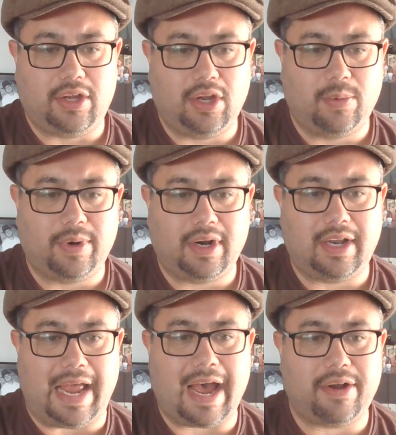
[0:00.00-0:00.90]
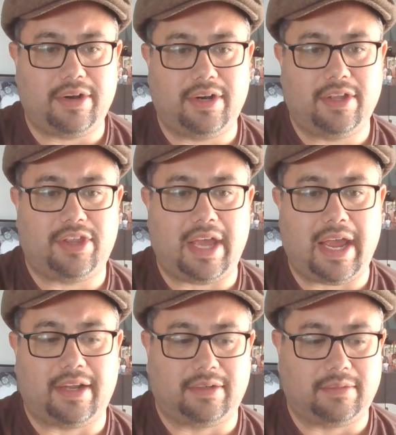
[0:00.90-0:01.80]
You were louder
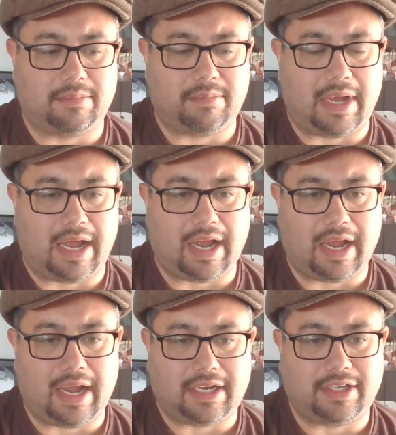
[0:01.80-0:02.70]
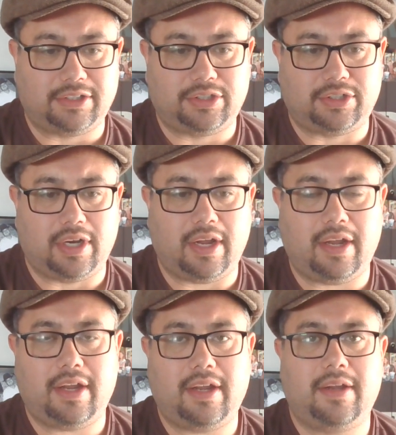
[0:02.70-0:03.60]
than my
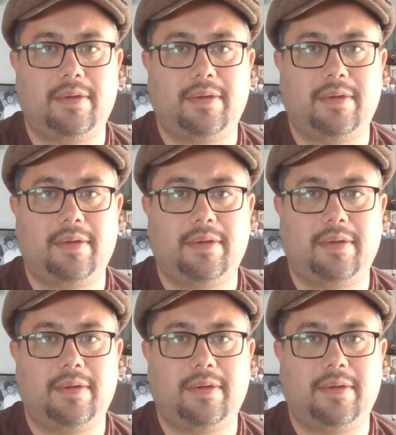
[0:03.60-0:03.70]
shame.